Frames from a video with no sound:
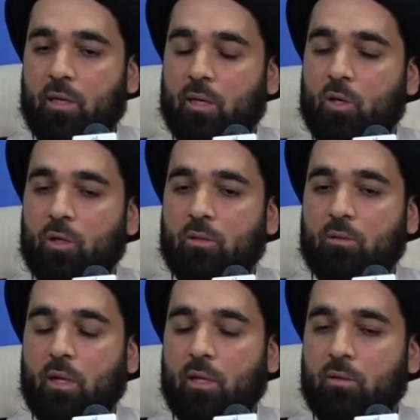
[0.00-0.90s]
It
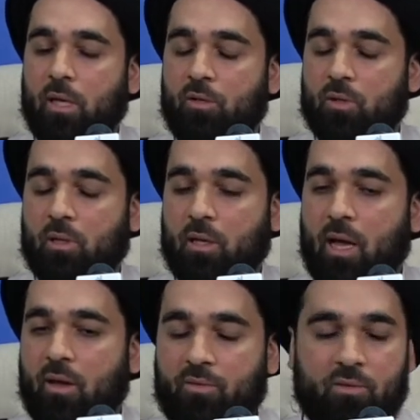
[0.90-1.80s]
could endanger the
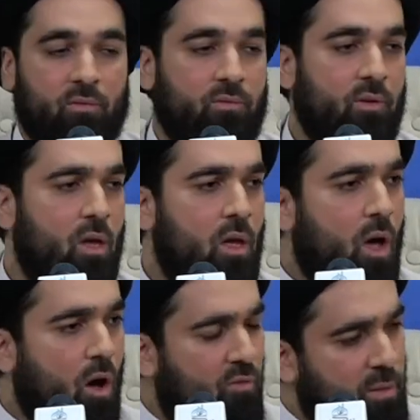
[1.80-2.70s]
lives of
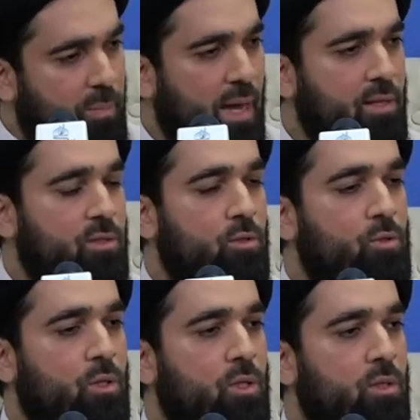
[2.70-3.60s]
of the
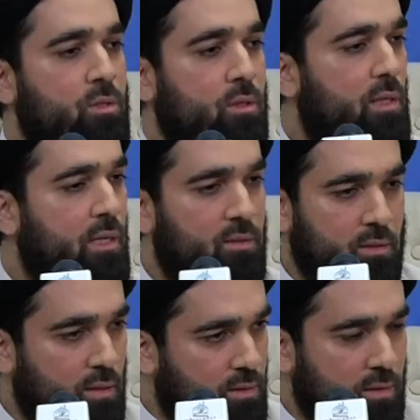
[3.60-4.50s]
passengers and it's
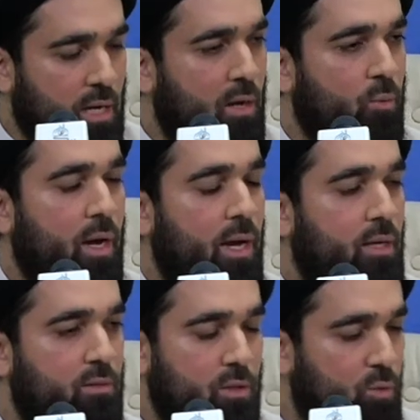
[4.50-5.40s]
it's not
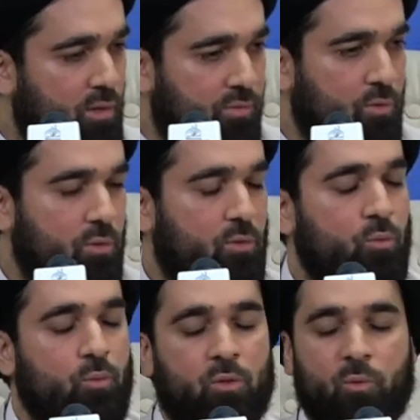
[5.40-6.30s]
right you give
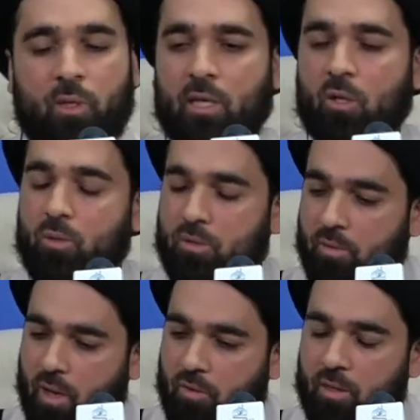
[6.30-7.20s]
two two kilos and
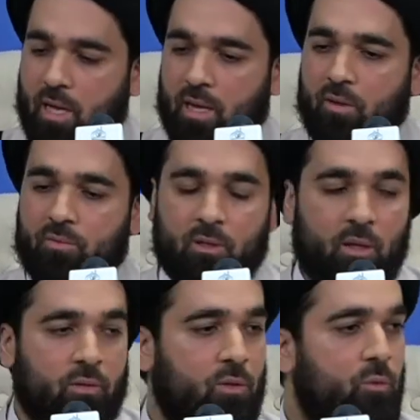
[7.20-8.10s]
the other guy gives
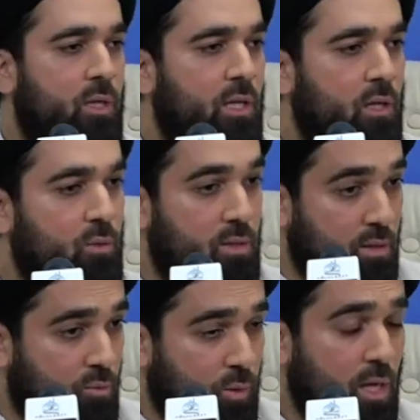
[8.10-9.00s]
another two kilos and this will